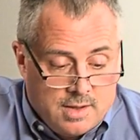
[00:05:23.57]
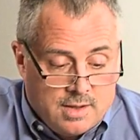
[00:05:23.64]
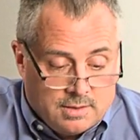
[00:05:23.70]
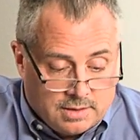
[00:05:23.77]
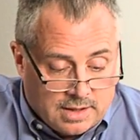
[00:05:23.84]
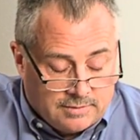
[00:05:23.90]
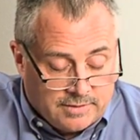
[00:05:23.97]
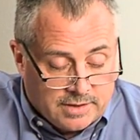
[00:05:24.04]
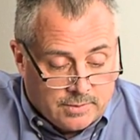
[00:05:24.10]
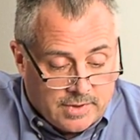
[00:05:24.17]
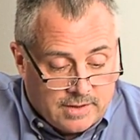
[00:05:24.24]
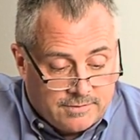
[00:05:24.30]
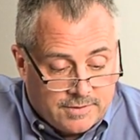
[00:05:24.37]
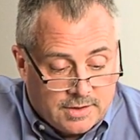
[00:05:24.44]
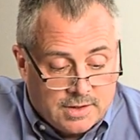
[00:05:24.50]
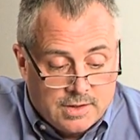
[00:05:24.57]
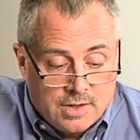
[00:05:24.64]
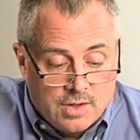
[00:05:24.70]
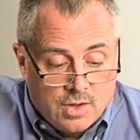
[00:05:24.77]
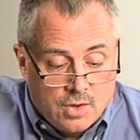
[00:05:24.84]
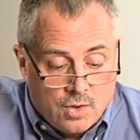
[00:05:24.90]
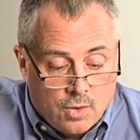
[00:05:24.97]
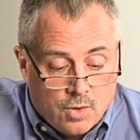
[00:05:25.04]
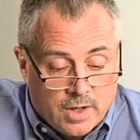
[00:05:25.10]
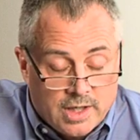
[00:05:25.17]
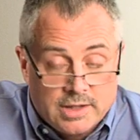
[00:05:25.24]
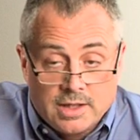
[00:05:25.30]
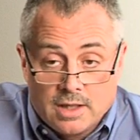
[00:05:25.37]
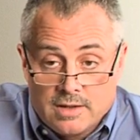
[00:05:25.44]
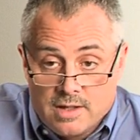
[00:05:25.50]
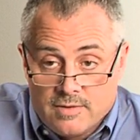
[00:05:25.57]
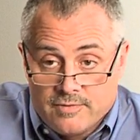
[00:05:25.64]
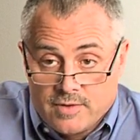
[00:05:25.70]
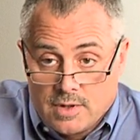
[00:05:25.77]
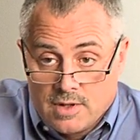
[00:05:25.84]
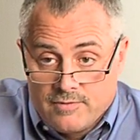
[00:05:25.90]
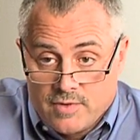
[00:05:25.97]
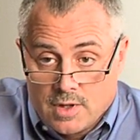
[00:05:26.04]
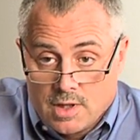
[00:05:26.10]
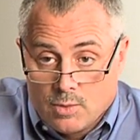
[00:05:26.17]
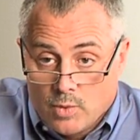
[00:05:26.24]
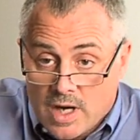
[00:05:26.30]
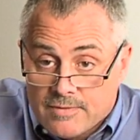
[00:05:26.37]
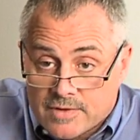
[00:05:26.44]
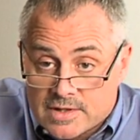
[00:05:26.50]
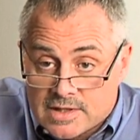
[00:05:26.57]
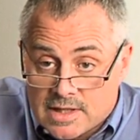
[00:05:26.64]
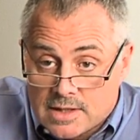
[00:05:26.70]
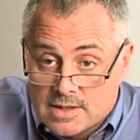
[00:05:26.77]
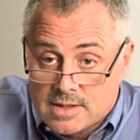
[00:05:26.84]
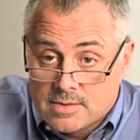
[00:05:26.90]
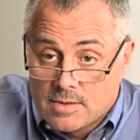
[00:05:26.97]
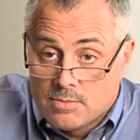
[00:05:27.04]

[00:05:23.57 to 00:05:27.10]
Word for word: leveling wafer or any other of our WaferSense